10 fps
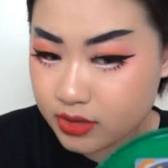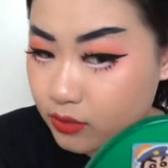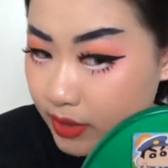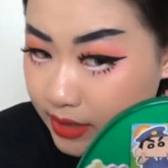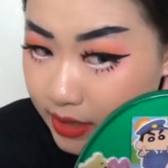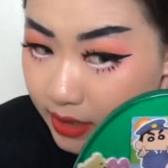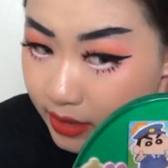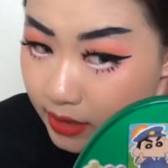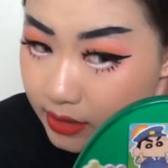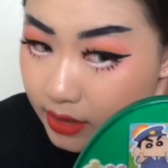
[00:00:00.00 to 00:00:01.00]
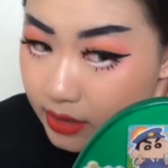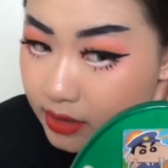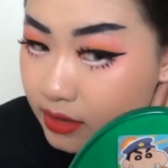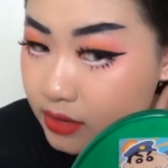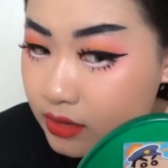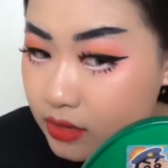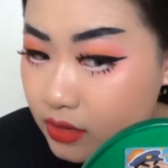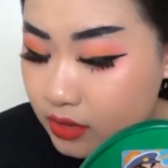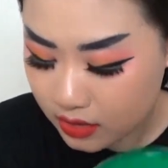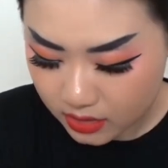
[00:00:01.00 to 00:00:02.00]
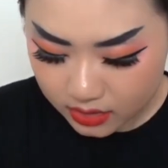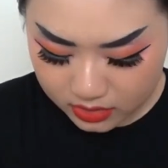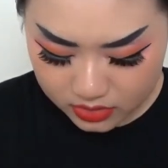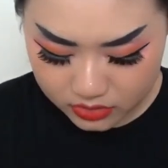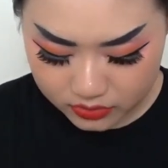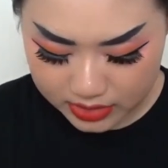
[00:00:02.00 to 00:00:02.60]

a way that I can like do